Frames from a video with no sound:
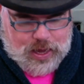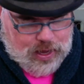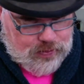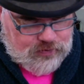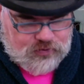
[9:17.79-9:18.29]

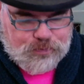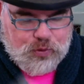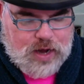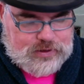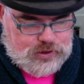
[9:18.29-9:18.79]
And this is
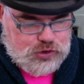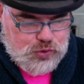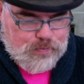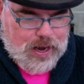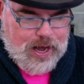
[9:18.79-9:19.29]
brought to
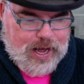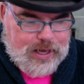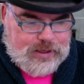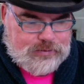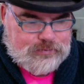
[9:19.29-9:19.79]
you
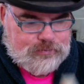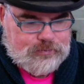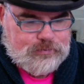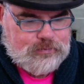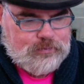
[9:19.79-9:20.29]
by
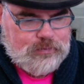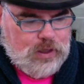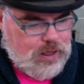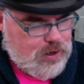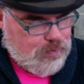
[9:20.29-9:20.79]

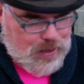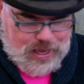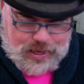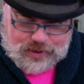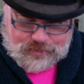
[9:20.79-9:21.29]
the letter
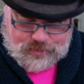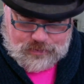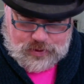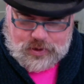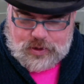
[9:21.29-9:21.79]
P.
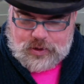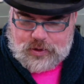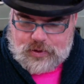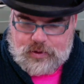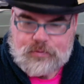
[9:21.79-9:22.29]

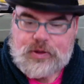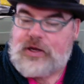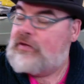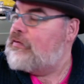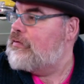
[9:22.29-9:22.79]

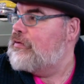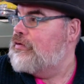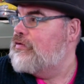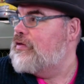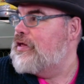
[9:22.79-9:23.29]
Please
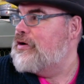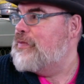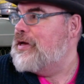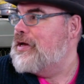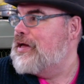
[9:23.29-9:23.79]
use the letter
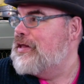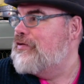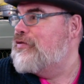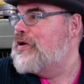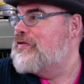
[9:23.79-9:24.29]
P at
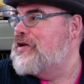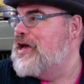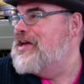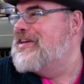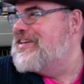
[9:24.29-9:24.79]
least twice a
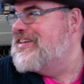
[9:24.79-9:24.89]
day.